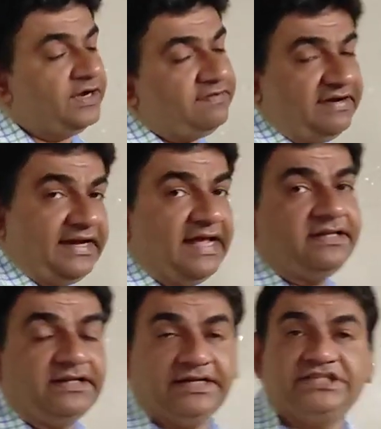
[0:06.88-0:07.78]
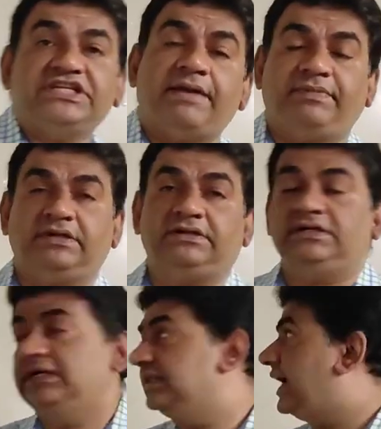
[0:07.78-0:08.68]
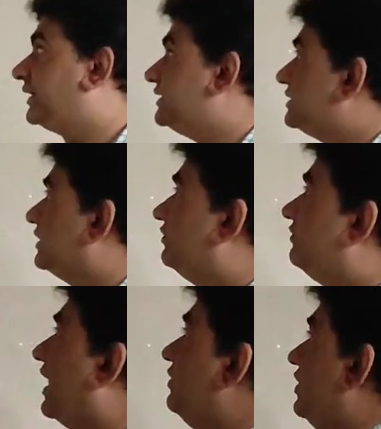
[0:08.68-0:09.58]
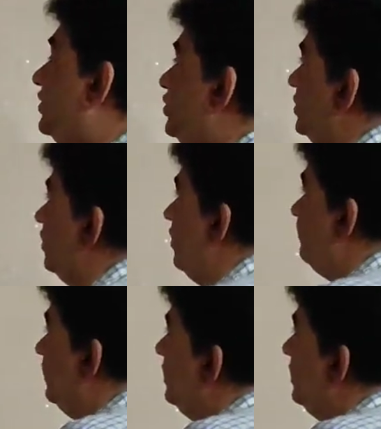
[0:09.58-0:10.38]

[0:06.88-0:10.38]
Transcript: today we take the next chapter, that is valuation of